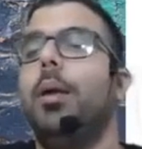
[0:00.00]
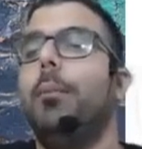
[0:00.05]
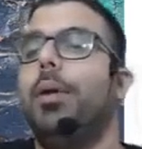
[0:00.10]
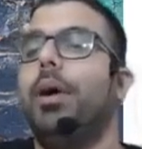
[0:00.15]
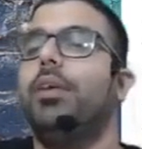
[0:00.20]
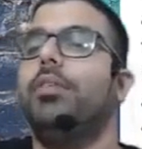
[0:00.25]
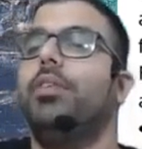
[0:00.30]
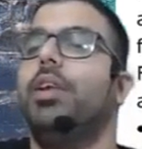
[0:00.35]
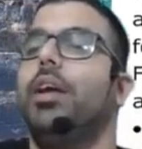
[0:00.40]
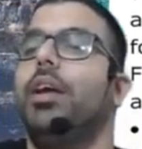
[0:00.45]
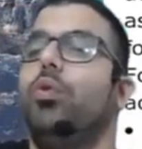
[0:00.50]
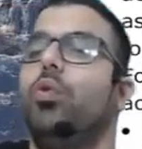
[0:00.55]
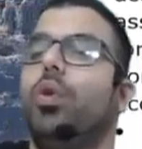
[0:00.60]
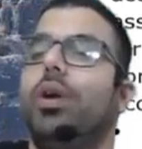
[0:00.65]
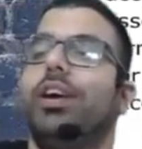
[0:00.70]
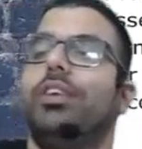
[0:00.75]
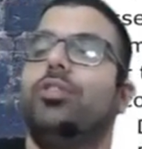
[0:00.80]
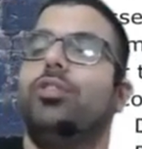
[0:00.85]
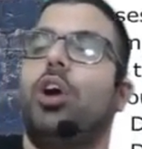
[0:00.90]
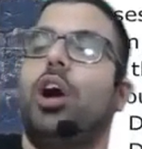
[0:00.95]
person who
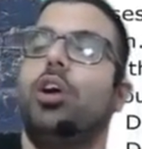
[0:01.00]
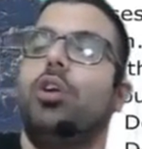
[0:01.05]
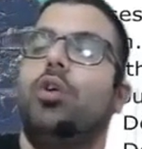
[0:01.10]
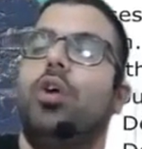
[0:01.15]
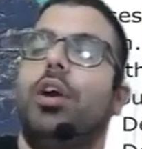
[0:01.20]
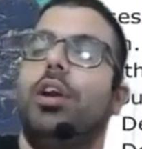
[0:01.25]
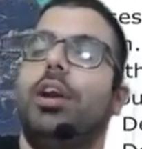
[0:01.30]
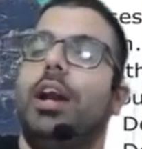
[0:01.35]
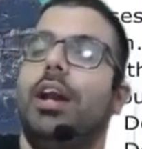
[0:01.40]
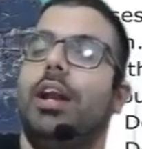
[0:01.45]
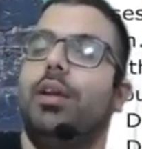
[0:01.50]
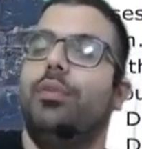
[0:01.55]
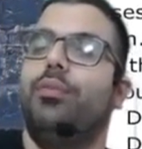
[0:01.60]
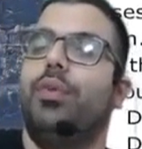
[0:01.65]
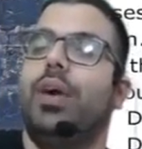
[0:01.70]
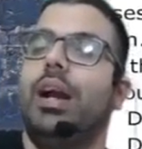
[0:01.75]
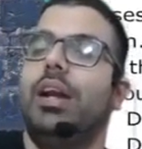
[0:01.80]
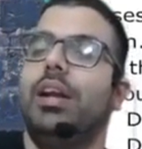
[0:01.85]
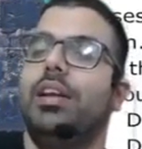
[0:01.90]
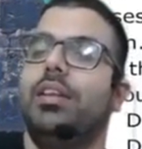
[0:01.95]
has not gone ahead and
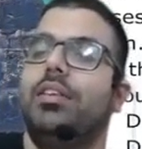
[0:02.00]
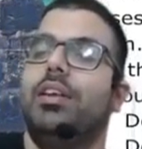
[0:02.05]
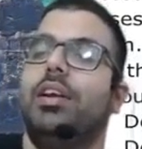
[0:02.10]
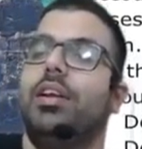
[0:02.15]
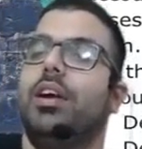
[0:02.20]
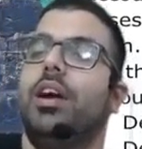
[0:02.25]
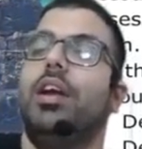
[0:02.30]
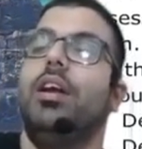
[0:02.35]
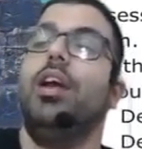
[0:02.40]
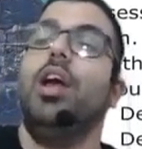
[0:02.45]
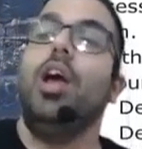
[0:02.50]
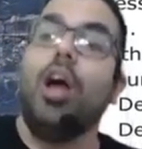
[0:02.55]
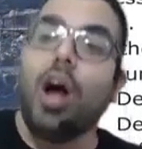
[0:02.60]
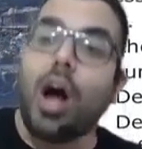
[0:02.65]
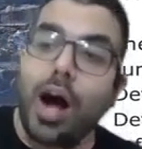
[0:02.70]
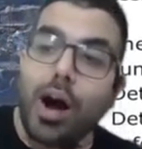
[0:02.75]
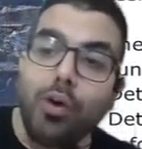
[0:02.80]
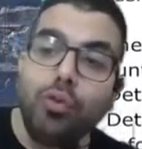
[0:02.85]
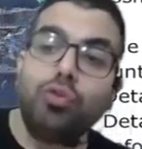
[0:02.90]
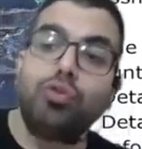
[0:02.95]
filed his return,
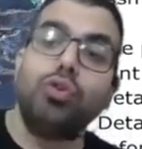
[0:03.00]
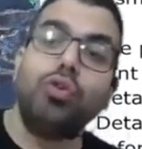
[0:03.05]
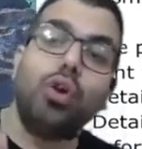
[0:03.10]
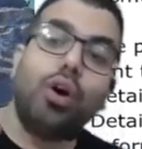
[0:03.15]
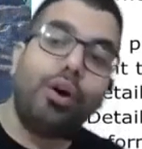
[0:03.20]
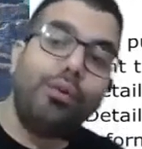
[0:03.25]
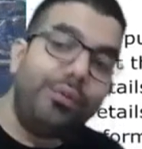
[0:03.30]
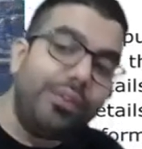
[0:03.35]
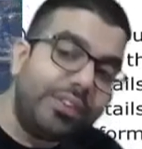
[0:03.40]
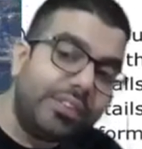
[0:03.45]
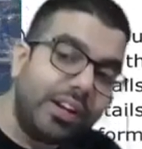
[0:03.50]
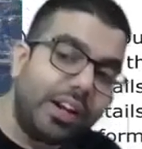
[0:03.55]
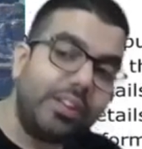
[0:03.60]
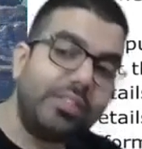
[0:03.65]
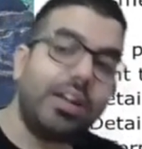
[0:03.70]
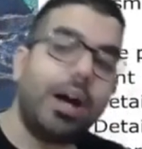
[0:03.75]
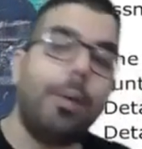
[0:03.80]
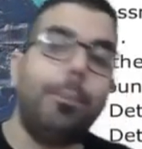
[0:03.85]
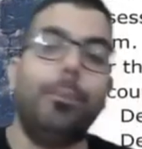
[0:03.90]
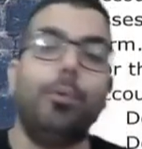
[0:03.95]
how should officers
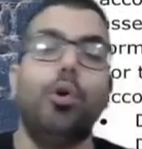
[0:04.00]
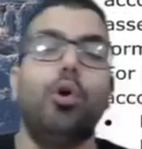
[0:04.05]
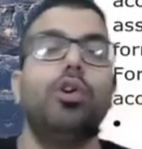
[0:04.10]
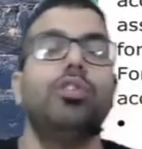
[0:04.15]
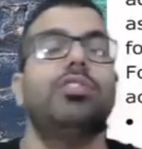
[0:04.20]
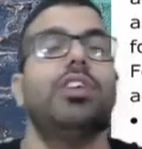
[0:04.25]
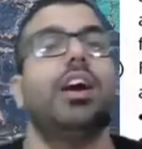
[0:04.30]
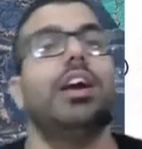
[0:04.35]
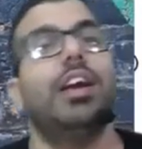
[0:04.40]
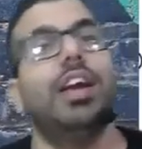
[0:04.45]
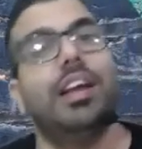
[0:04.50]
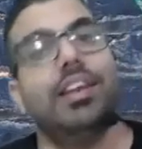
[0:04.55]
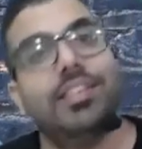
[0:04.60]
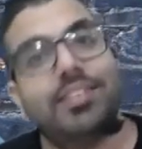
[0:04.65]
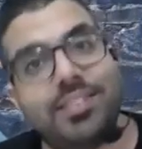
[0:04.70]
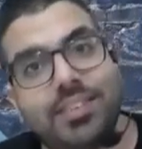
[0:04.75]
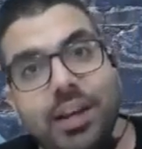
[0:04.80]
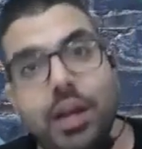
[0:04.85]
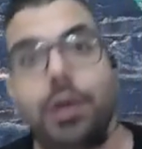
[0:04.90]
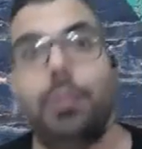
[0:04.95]
approach
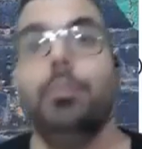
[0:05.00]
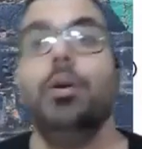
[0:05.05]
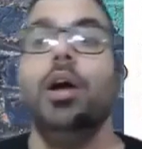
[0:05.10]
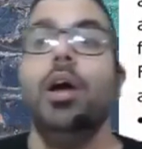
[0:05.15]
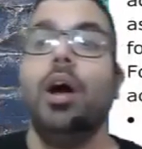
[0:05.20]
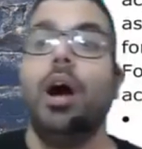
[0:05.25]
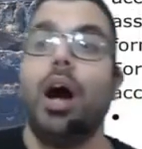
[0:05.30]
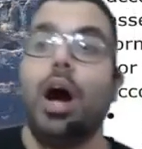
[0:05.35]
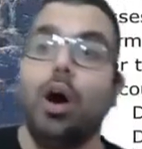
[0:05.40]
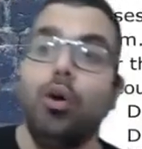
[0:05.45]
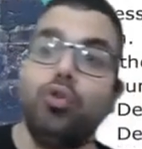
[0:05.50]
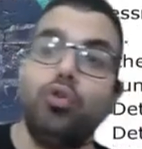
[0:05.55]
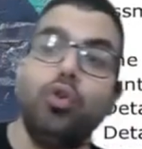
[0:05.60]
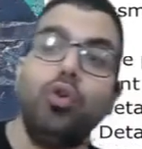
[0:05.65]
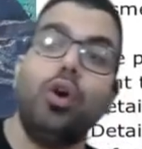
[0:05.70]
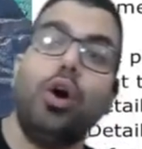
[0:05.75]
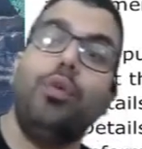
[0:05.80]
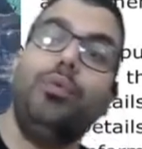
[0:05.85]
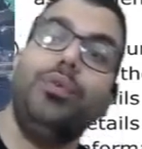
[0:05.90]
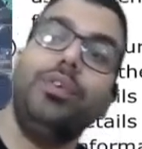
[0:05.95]
against him? How should
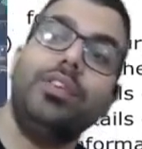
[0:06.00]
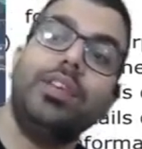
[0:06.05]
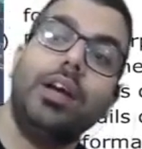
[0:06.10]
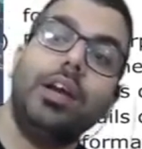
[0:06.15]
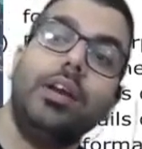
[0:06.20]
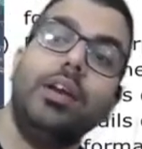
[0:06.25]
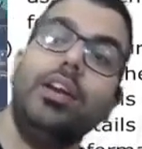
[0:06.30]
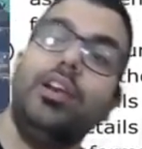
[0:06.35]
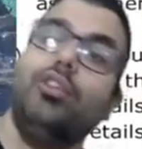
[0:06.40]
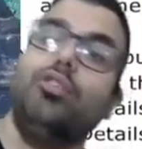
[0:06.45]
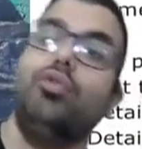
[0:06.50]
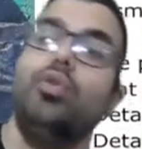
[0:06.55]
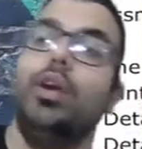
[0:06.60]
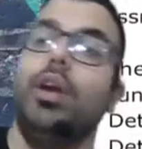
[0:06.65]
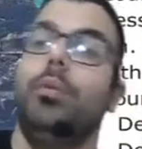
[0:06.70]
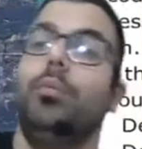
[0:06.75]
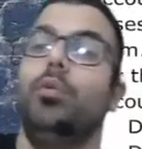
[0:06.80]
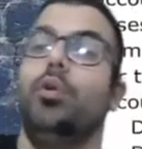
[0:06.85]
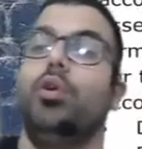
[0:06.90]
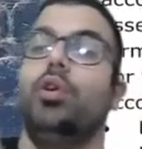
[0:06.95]
officer issue
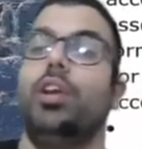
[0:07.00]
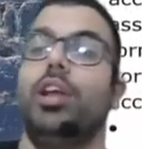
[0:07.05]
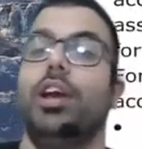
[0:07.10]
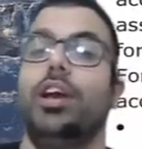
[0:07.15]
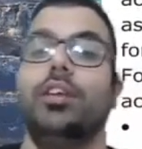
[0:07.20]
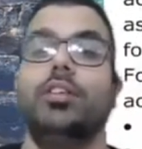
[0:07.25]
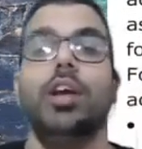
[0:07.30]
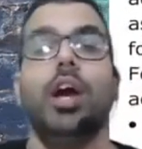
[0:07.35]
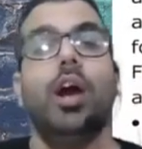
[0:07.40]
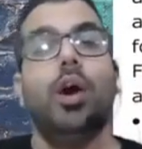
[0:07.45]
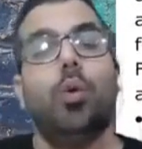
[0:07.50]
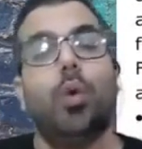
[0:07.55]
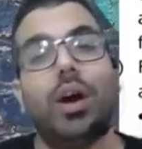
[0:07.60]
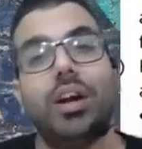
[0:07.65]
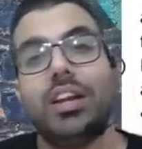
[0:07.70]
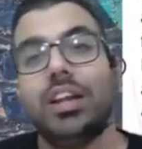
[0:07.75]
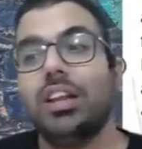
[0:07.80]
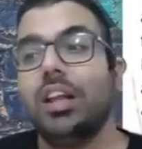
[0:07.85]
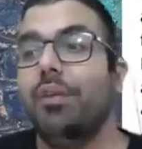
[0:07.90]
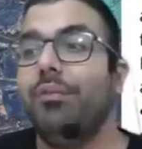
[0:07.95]
him notice? What
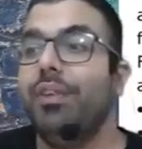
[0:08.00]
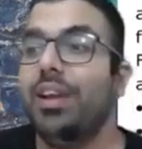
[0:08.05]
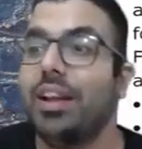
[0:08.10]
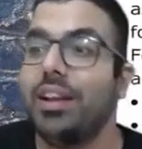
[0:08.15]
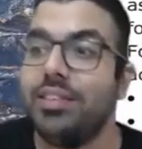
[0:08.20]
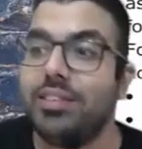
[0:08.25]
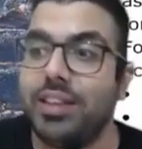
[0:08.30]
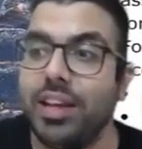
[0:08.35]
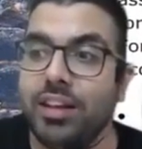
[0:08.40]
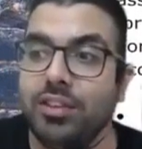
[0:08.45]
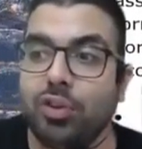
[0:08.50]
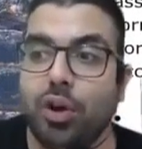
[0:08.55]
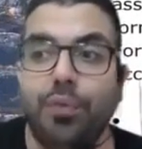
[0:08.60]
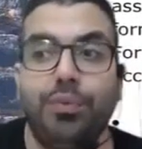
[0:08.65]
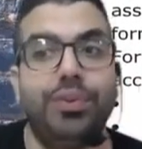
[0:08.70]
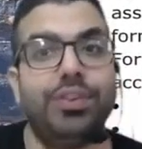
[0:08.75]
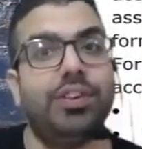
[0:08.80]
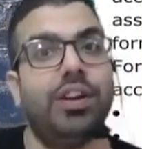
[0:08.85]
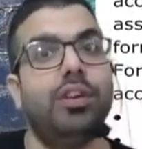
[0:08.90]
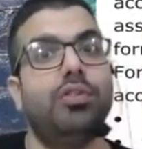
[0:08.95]
are the various things
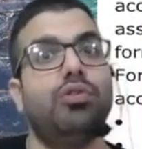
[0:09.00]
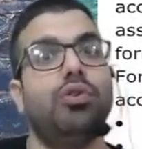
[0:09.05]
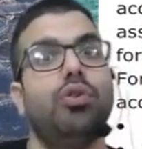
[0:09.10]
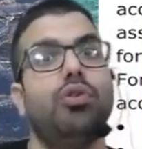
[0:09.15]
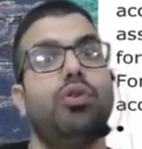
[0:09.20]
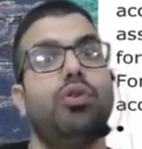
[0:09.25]
officers should